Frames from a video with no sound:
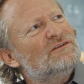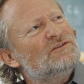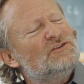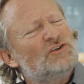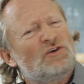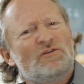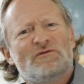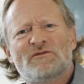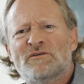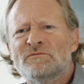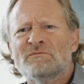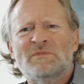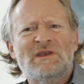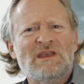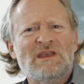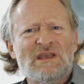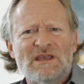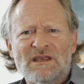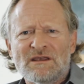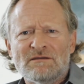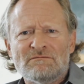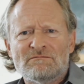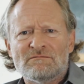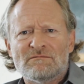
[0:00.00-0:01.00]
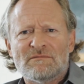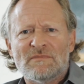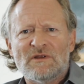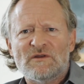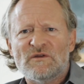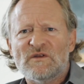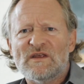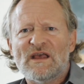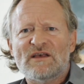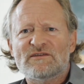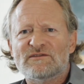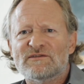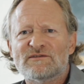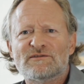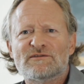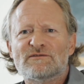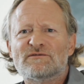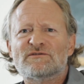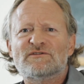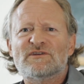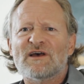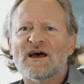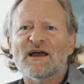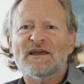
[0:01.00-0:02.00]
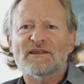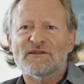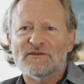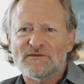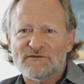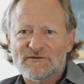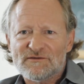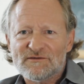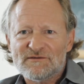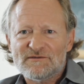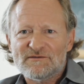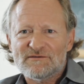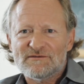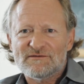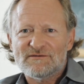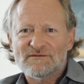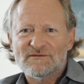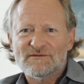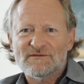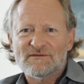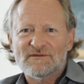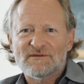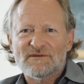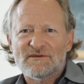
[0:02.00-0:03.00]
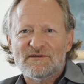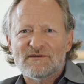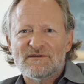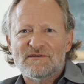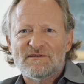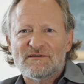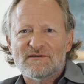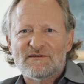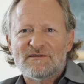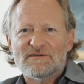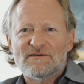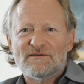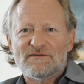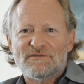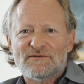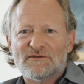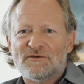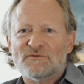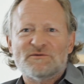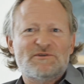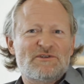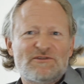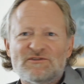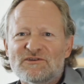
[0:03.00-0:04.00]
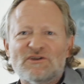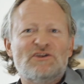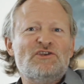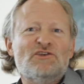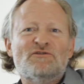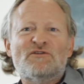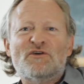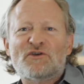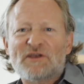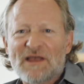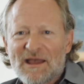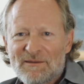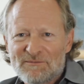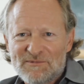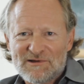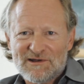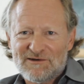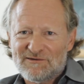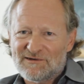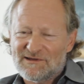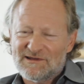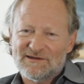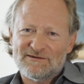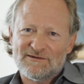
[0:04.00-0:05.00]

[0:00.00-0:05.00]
Not for me. It's the essence of science. So we just need new vocabulary